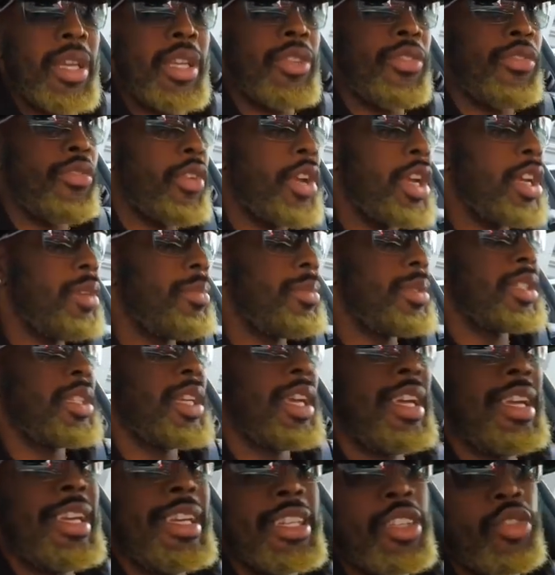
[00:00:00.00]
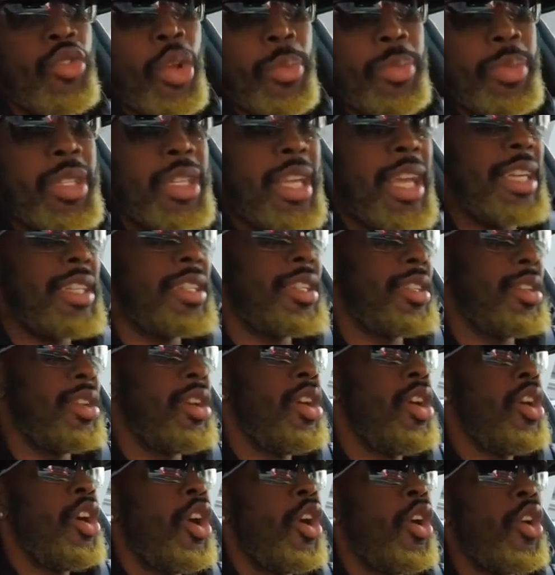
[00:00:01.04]
His freedom, his his reputation,
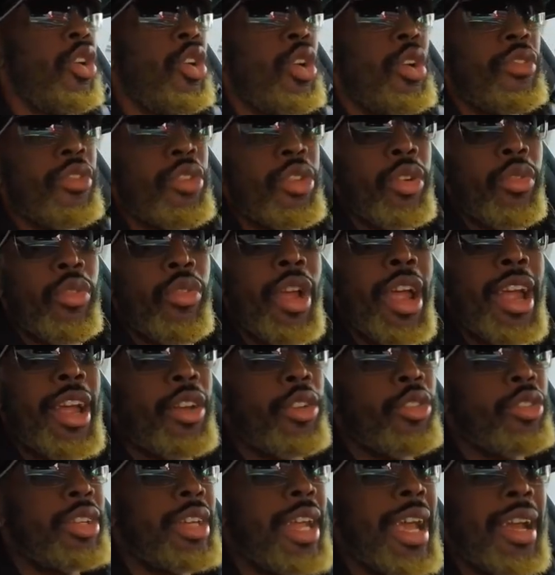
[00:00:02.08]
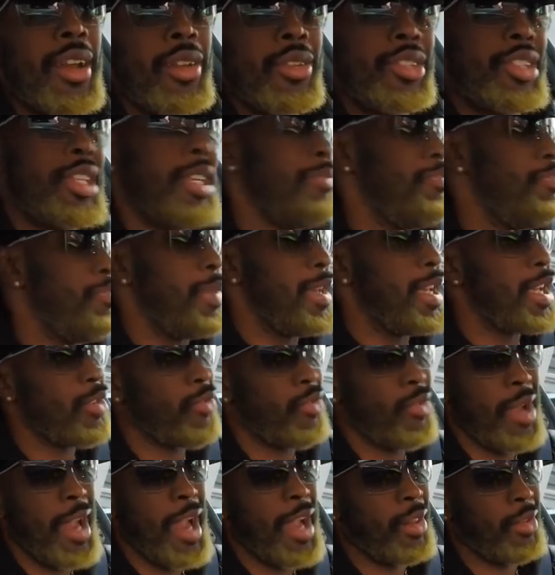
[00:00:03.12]
all over a regular dealer. She big
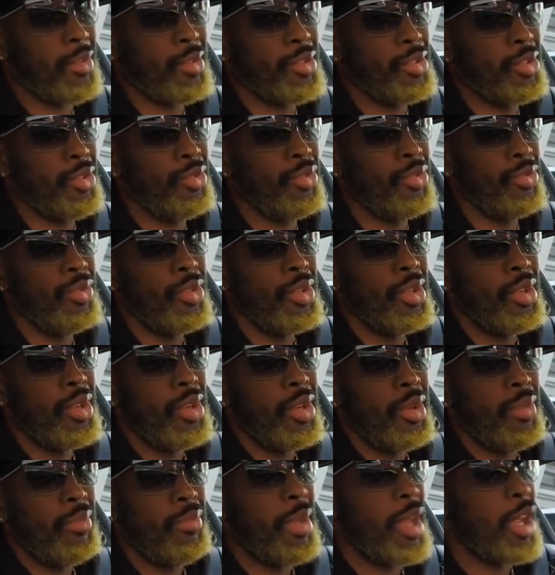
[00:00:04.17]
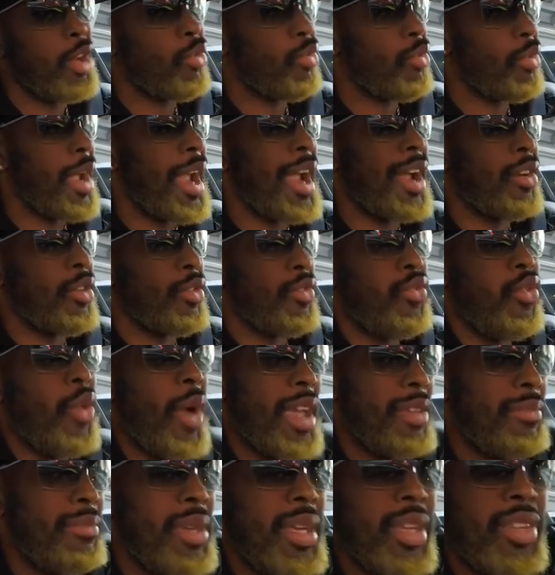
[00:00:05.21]
regular too. Big regular
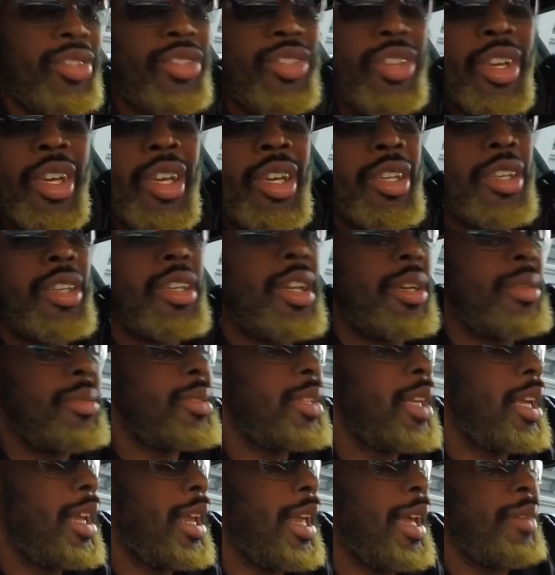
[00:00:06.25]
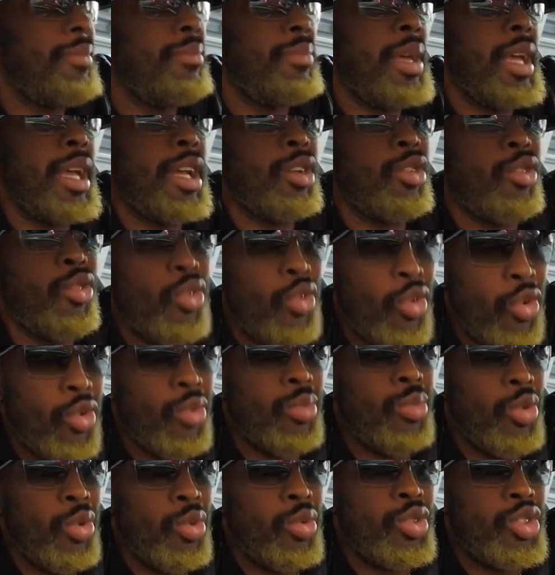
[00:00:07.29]
fight bitch. You know what I'm saying? Like big
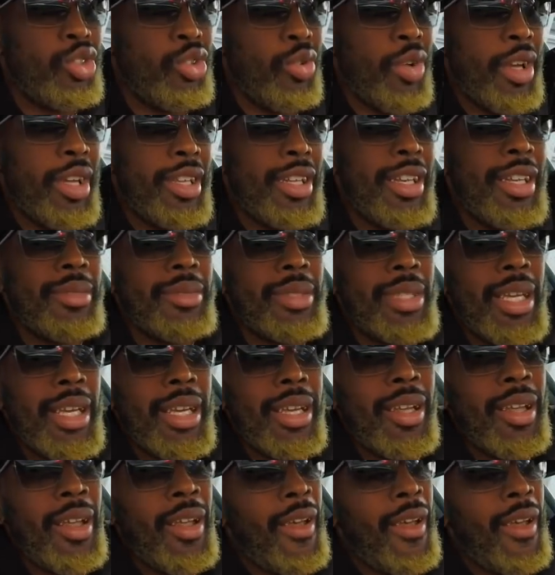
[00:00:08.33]
normal joint. You know what I'm saying?